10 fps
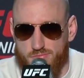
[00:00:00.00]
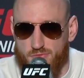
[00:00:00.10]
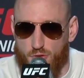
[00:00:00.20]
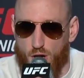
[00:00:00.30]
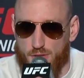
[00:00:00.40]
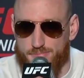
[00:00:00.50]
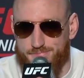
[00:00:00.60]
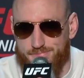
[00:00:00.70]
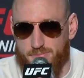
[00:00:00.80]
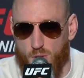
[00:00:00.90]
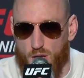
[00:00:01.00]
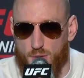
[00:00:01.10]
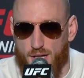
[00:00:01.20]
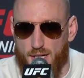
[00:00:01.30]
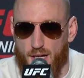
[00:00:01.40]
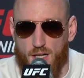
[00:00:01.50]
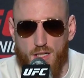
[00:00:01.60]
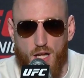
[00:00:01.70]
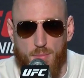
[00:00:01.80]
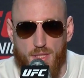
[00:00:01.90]
Fuck him. Why do I care?
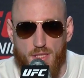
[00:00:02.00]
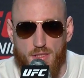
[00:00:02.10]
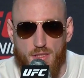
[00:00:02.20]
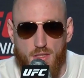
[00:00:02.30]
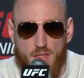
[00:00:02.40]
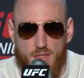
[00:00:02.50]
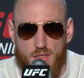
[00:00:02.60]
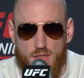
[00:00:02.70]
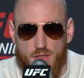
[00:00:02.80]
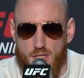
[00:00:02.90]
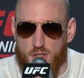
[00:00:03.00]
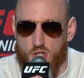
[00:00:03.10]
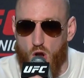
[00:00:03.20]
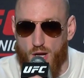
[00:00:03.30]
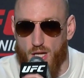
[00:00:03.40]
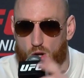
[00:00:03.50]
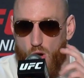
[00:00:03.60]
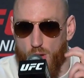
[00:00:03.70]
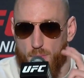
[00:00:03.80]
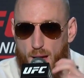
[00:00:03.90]
I mean, the target
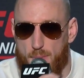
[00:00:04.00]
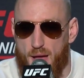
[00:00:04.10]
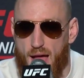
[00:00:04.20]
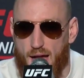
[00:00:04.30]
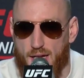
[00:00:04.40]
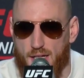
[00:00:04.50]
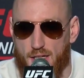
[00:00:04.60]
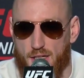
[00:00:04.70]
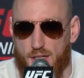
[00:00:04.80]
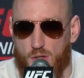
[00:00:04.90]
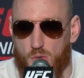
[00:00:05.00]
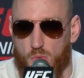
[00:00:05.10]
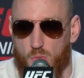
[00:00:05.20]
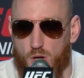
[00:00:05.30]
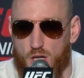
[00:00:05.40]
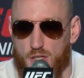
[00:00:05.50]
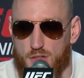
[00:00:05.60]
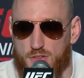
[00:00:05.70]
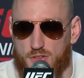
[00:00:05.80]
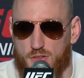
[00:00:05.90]
on my back
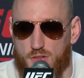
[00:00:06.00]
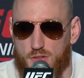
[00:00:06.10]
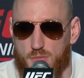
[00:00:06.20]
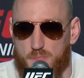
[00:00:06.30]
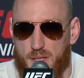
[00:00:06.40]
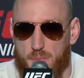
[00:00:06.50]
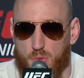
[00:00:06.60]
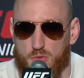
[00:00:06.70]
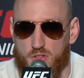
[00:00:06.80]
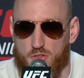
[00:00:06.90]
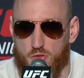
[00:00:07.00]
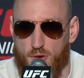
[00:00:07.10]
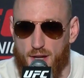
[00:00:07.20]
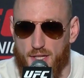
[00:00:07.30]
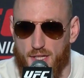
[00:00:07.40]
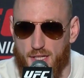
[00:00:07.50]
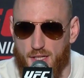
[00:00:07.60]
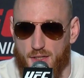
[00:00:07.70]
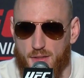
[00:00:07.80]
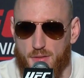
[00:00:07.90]
was people
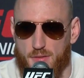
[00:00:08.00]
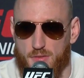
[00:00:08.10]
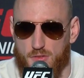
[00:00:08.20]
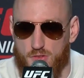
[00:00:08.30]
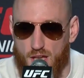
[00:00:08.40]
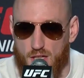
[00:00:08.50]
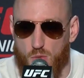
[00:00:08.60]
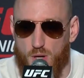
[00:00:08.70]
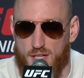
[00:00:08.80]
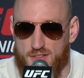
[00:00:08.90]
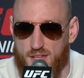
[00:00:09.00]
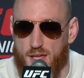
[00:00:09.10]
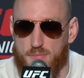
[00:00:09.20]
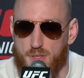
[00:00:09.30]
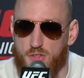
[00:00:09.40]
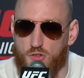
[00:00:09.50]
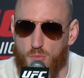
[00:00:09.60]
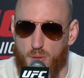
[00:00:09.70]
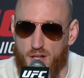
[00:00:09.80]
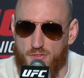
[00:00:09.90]
discrediting Dana White saying be Joe
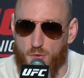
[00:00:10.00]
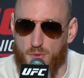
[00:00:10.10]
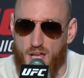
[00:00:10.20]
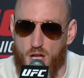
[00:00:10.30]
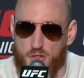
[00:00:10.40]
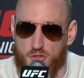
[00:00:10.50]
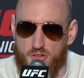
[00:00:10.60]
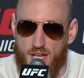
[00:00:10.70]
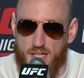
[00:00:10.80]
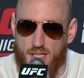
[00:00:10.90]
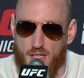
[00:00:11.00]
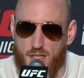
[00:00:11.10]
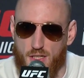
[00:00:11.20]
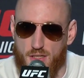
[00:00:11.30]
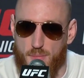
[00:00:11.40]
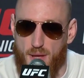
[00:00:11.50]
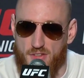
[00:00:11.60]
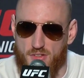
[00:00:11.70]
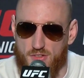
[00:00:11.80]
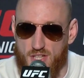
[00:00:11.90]
Pyfer without understanding the message